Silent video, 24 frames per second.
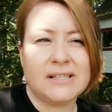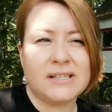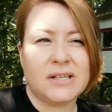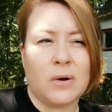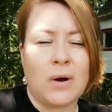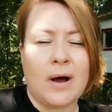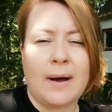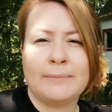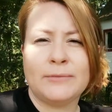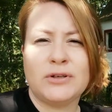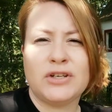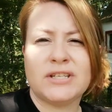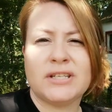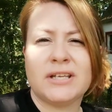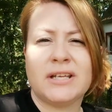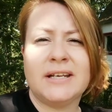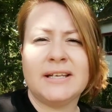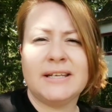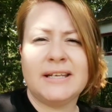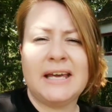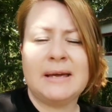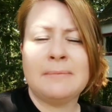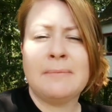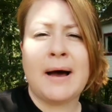So I'm just
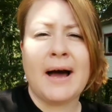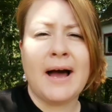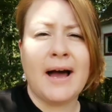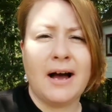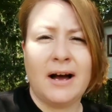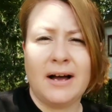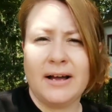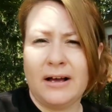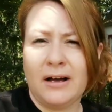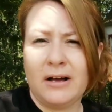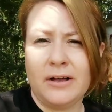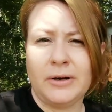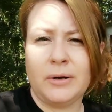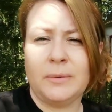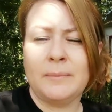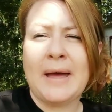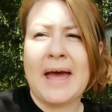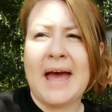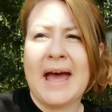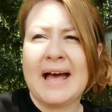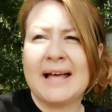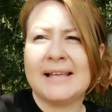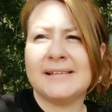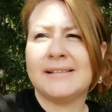going to keep my eye on them
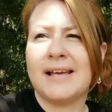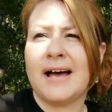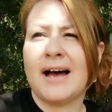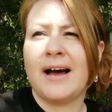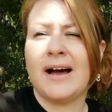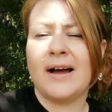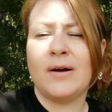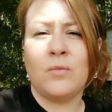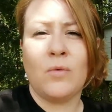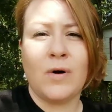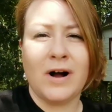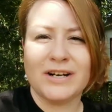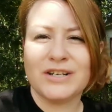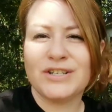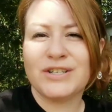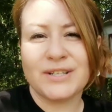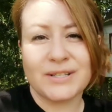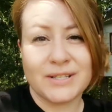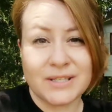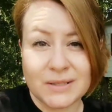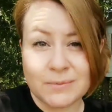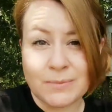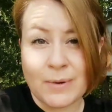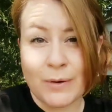as I watch
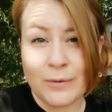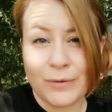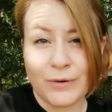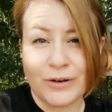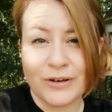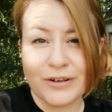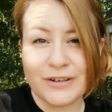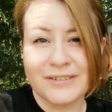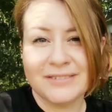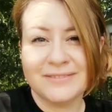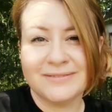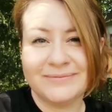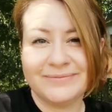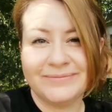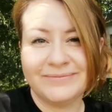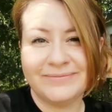the smoker.